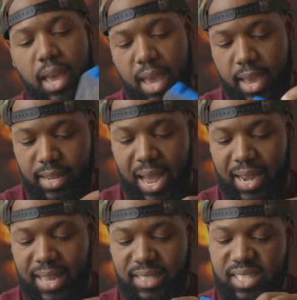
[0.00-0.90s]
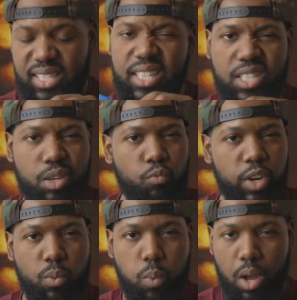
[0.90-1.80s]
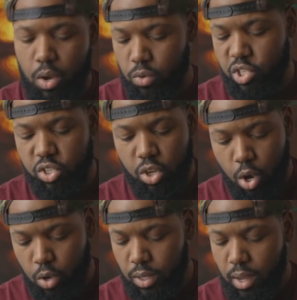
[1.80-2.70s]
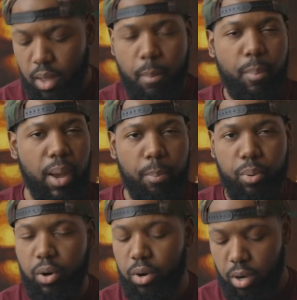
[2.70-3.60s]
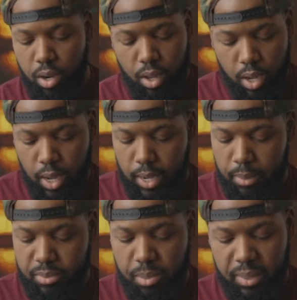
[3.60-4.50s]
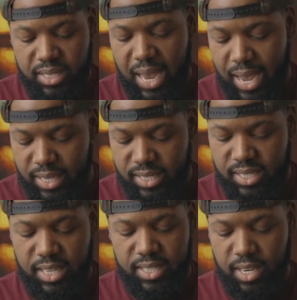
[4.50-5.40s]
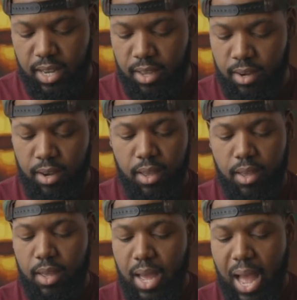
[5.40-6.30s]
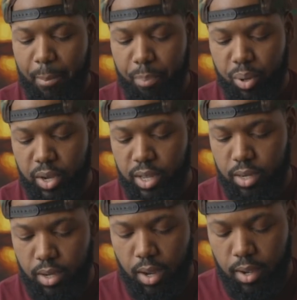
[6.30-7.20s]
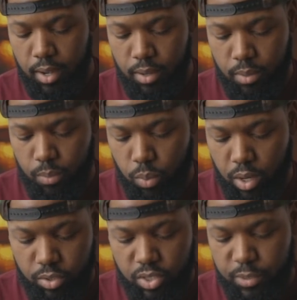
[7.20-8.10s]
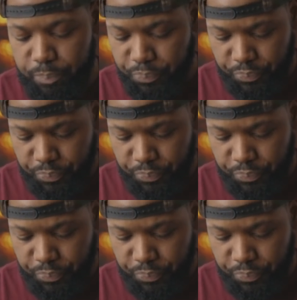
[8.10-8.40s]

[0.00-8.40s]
And I like to season them really well. Salt, pepper, some Italian seasoning. I put, what else?